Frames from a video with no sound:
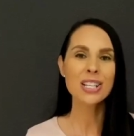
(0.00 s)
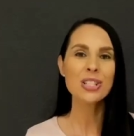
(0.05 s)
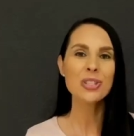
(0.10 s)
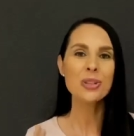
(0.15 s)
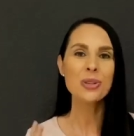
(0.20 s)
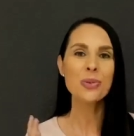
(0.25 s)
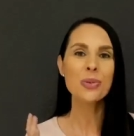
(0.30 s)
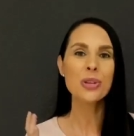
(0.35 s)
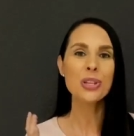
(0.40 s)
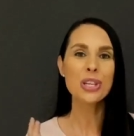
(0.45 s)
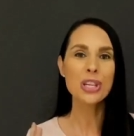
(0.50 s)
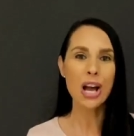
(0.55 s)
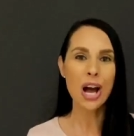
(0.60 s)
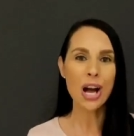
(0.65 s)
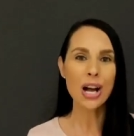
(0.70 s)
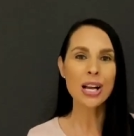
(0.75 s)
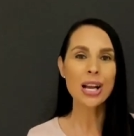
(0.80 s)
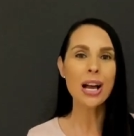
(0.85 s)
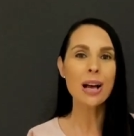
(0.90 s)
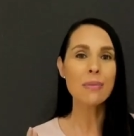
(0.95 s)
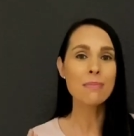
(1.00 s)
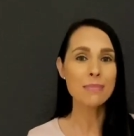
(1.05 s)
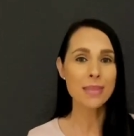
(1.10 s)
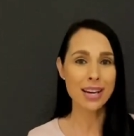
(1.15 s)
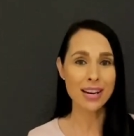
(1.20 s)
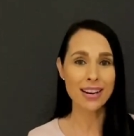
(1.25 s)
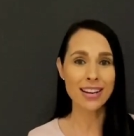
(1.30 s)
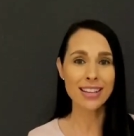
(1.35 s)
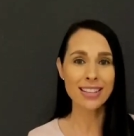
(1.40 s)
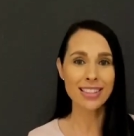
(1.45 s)
to young
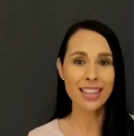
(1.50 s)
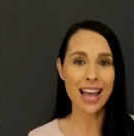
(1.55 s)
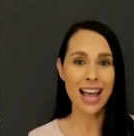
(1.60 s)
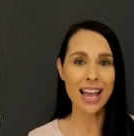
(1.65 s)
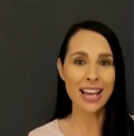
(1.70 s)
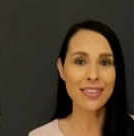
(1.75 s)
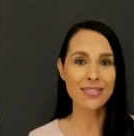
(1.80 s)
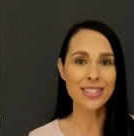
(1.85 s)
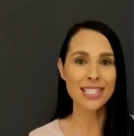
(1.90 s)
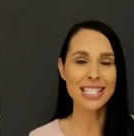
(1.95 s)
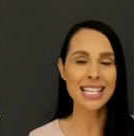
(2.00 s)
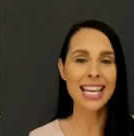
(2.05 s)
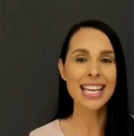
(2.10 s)
American lives